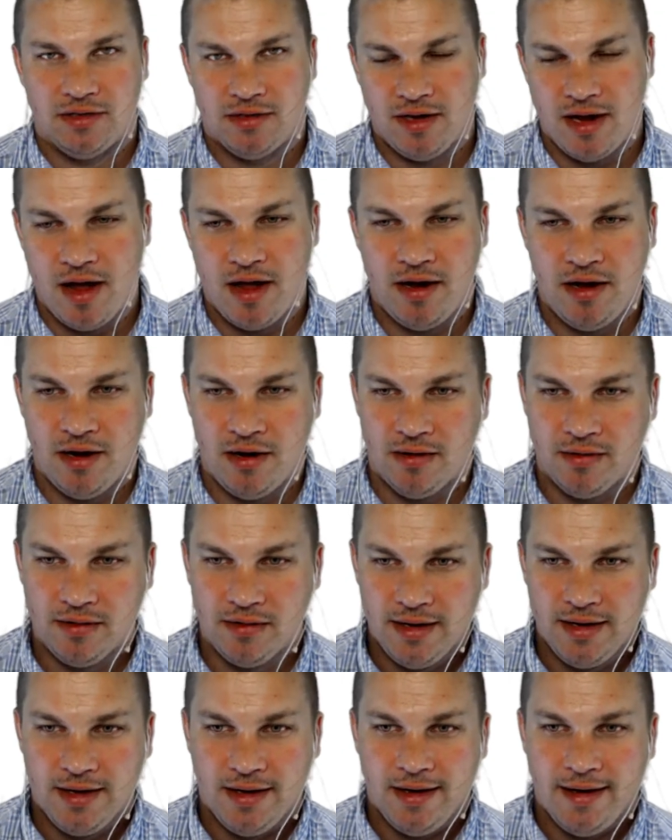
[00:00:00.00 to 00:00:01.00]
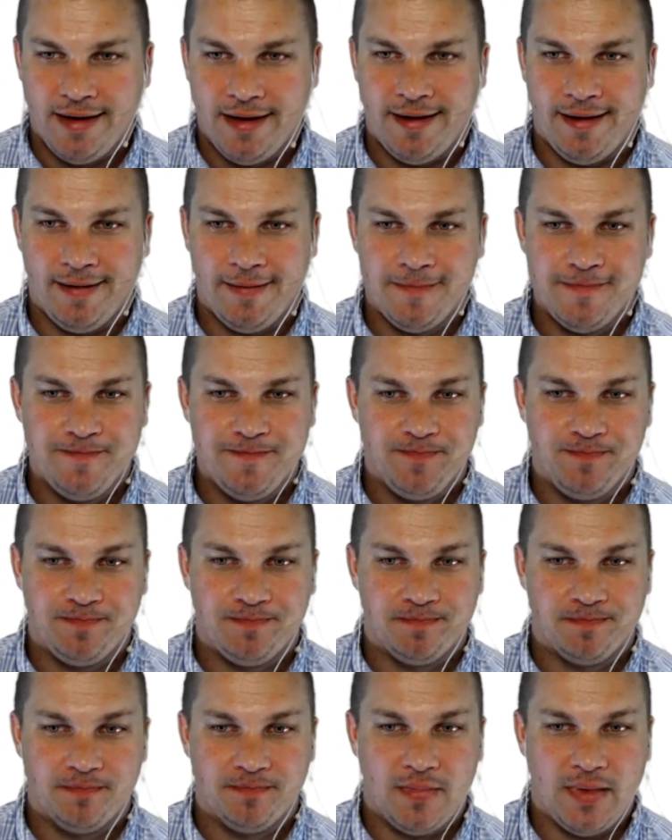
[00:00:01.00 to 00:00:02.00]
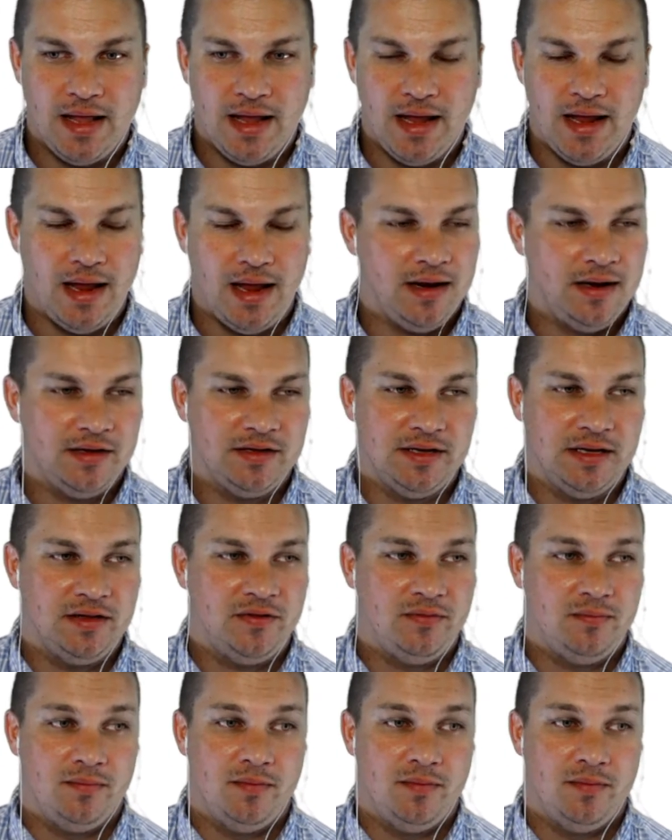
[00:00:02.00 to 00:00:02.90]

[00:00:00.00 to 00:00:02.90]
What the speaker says: and it's